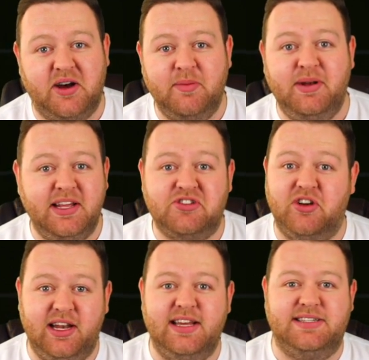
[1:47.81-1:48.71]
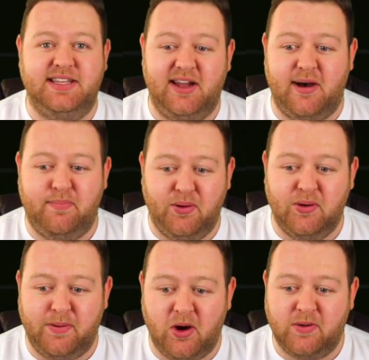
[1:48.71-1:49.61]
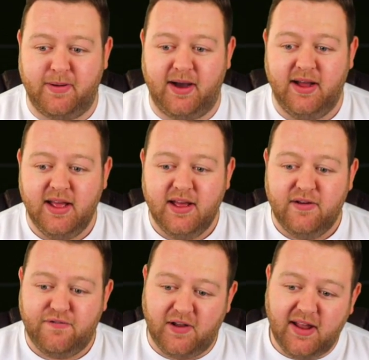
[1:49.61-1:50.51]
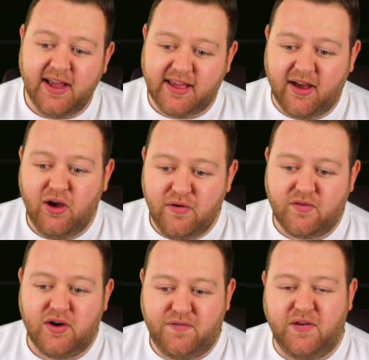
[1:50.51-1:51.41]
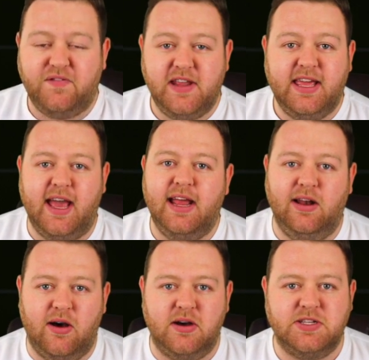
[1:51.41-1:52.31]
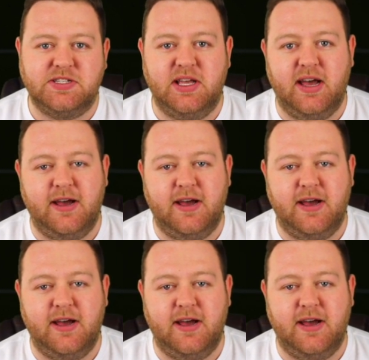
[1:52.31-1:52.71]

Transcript: I'm literally listing up Paul Pogba for like over a 50k loss,